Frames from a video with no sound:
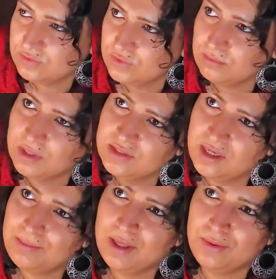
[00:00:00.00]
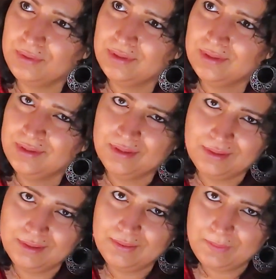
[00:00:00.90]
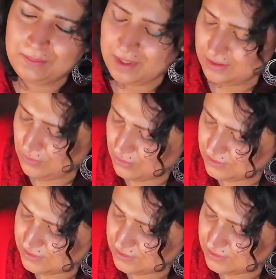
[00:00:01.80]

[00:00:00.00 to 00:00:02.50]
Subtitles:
too much about my core